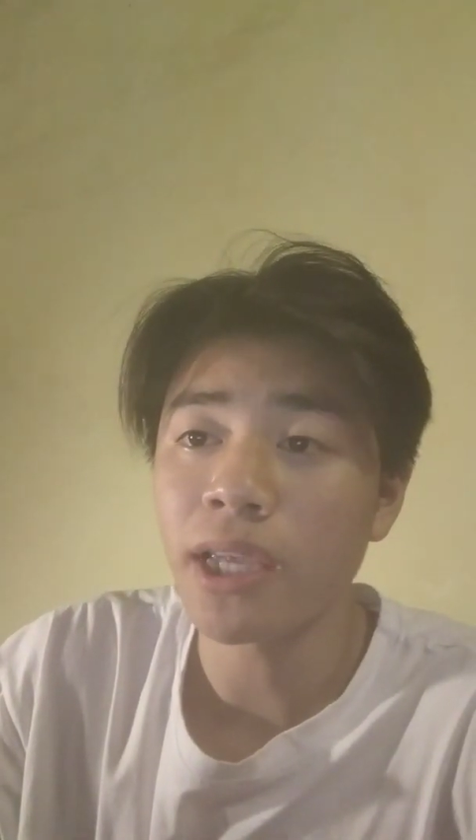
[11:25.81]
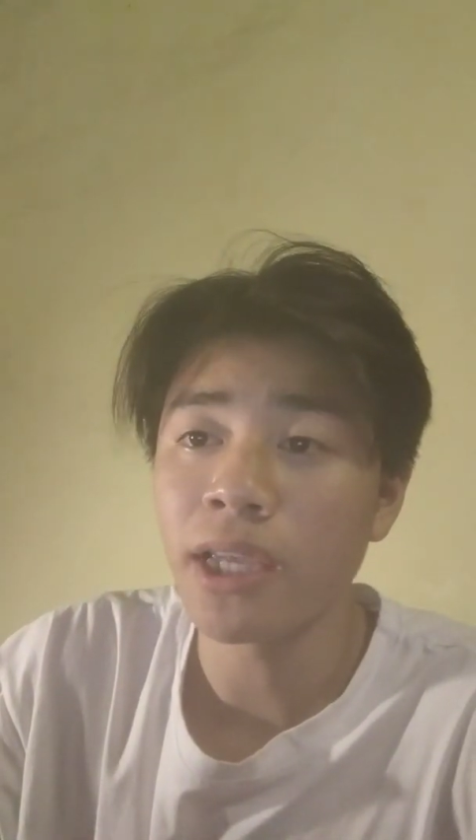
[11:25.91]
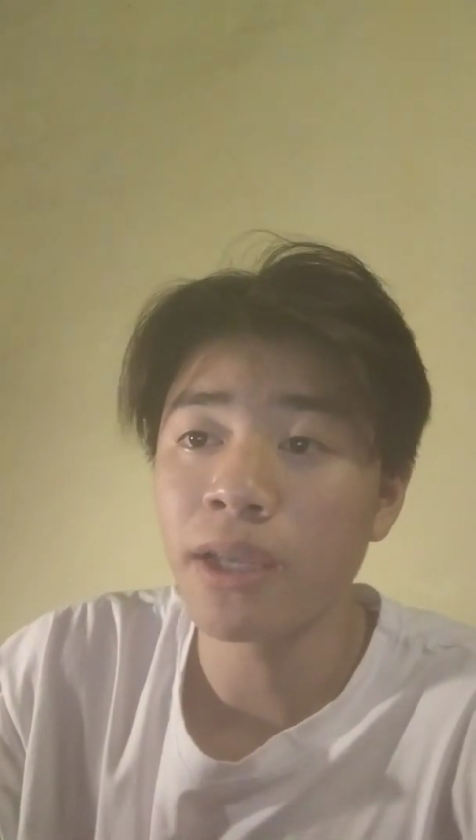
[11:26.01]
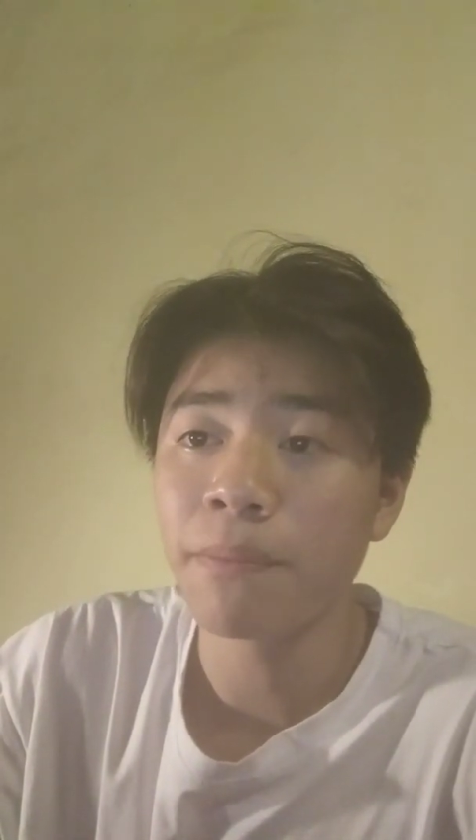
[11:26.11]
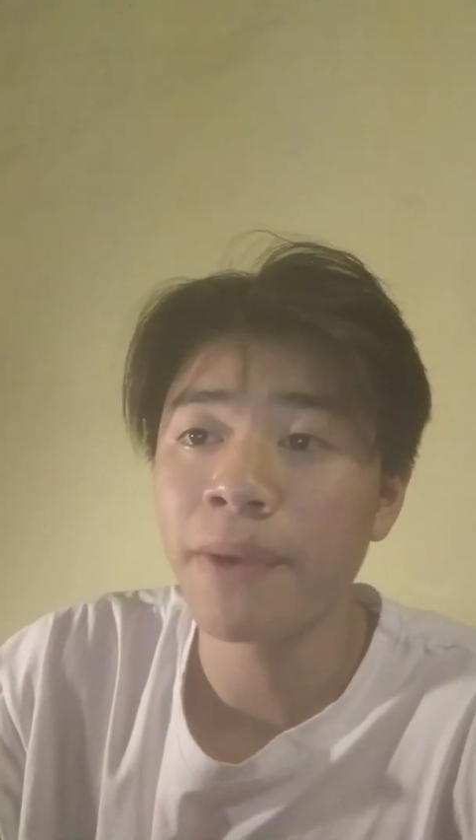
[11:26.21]

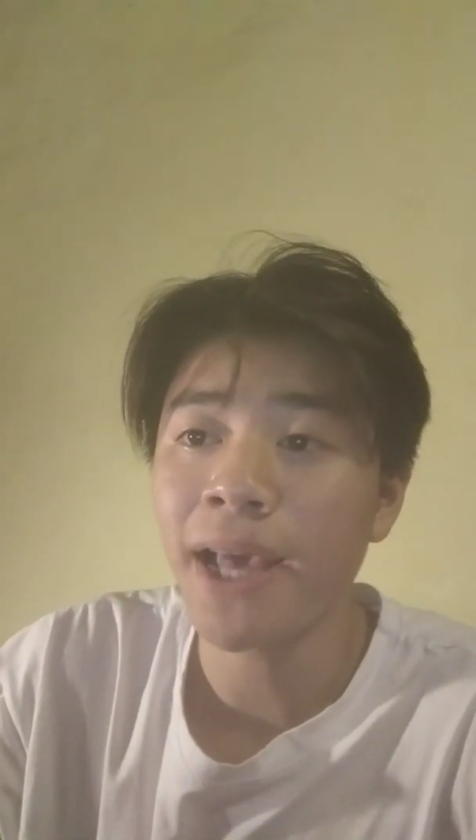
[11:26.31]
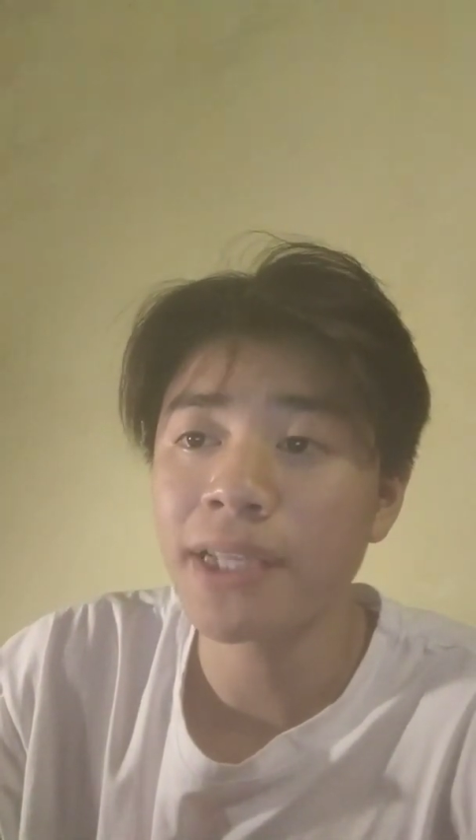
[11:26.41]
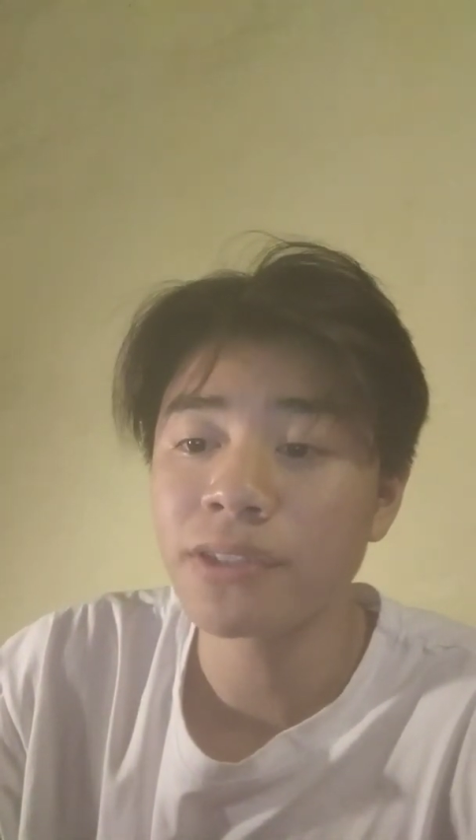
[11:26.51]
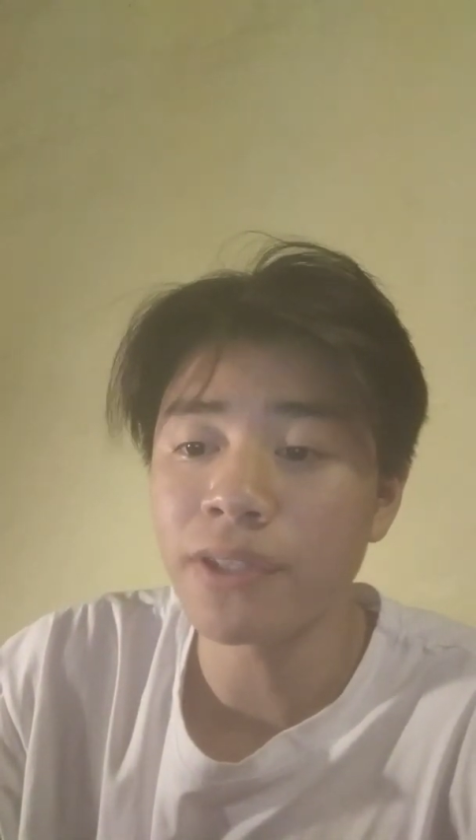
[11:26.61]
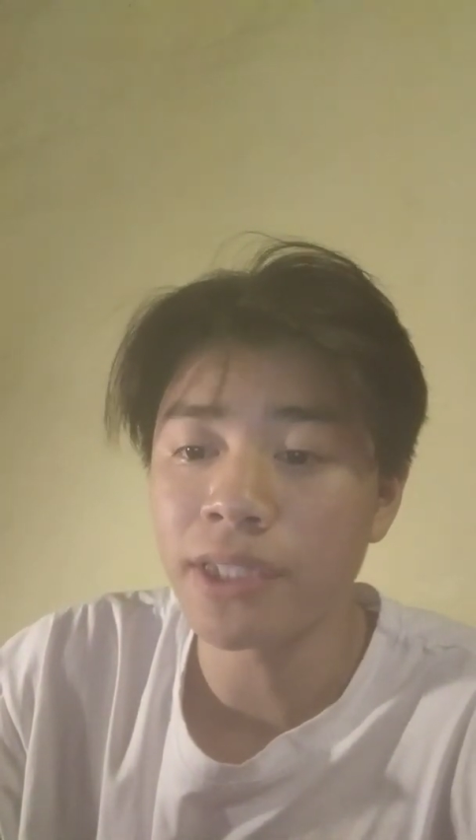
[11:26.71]
is
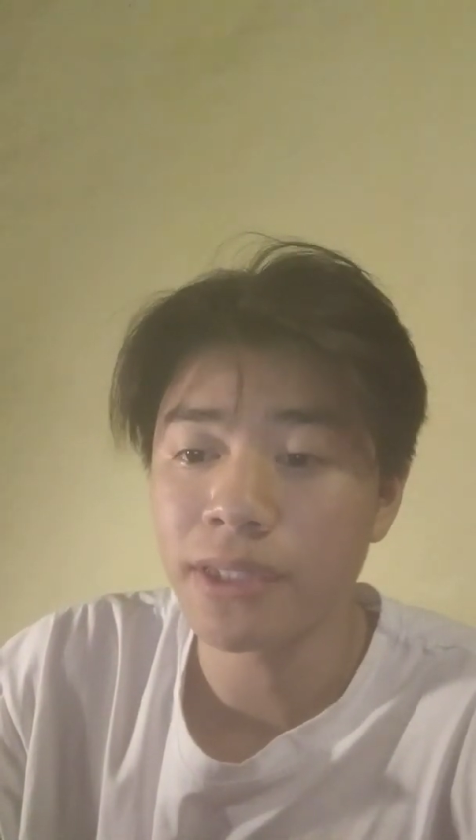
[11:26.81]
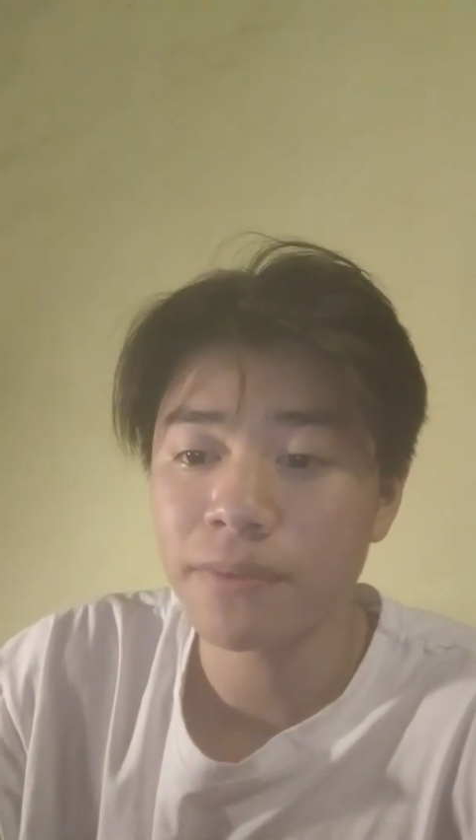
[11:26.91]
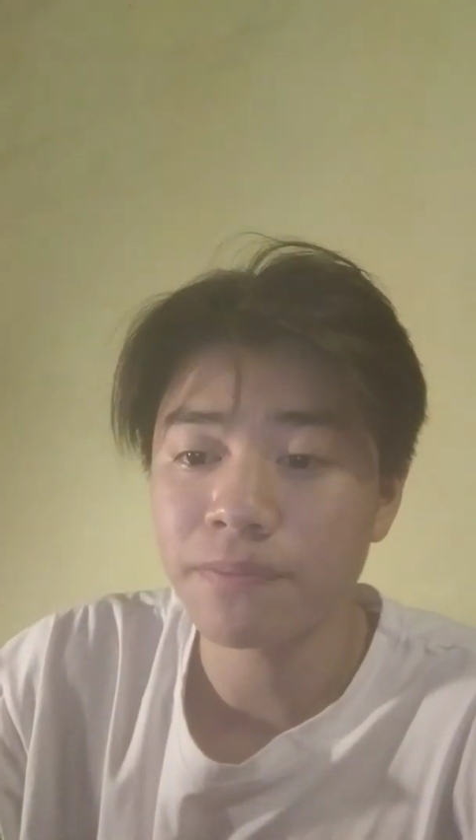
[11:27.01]
applied to it.